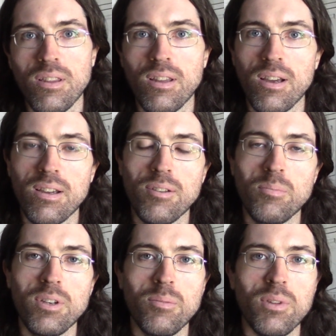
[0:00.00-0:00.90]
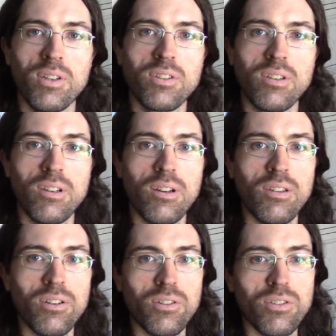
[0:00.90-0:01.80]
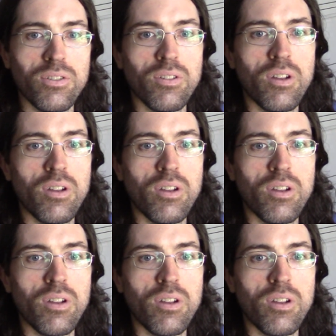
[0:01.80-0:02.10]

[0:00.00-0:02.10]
that I can be a blessing to others.